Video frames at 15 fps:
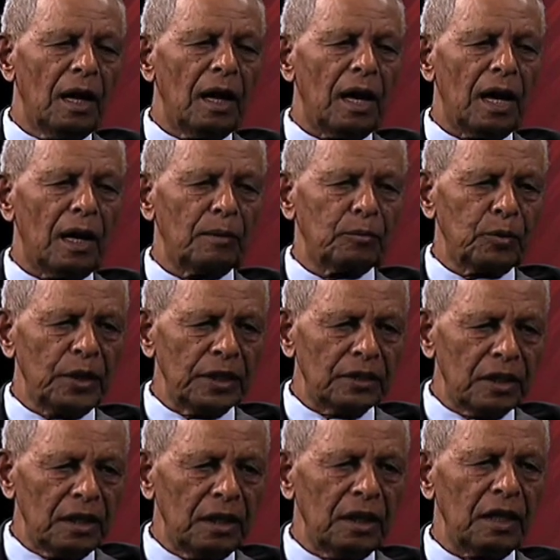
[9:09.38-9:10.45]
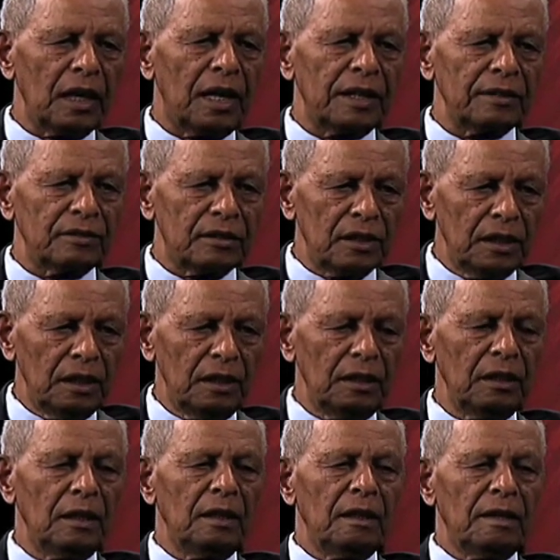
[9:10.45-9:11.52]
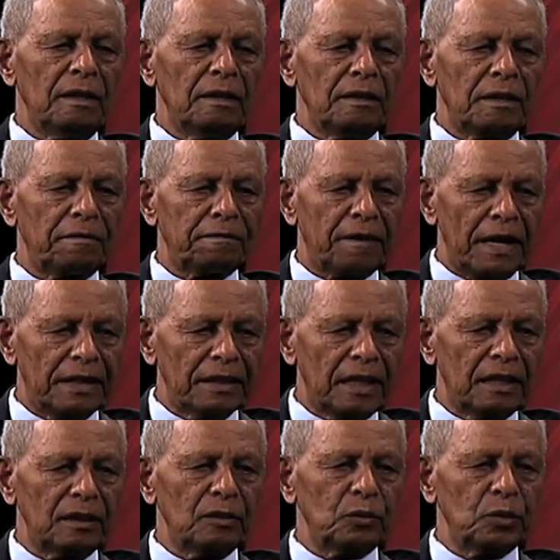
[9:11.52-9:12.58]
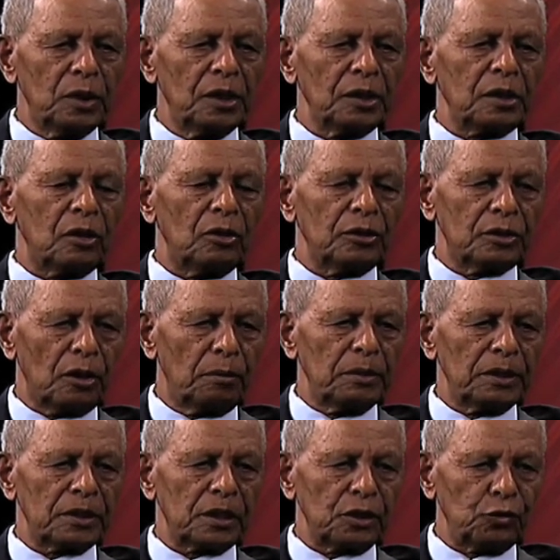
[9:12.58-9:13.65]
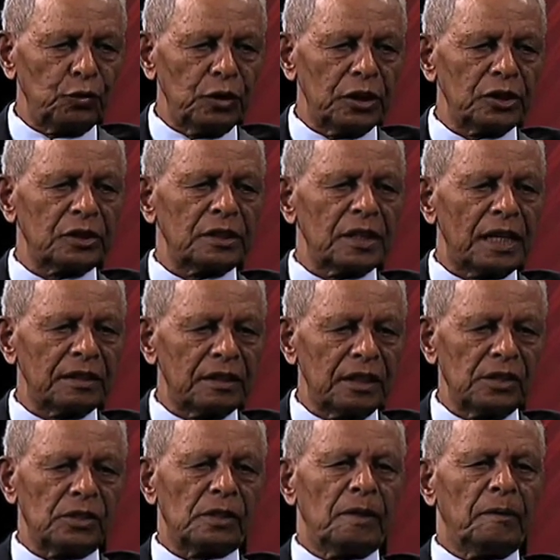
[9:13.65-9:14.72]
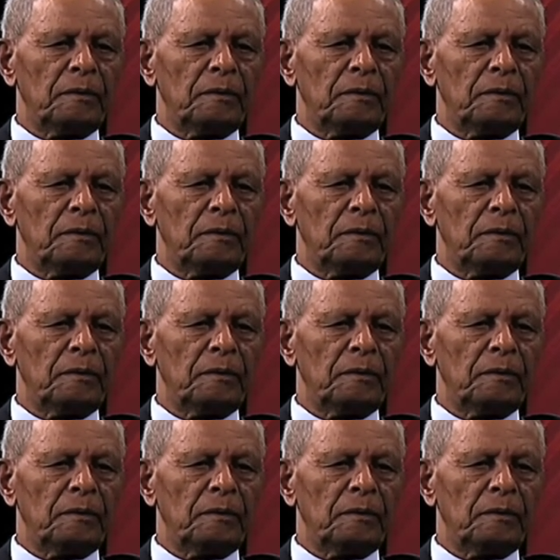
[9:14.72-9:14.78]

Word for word: I'm waiting until the final work on the obelisk is finished. That is,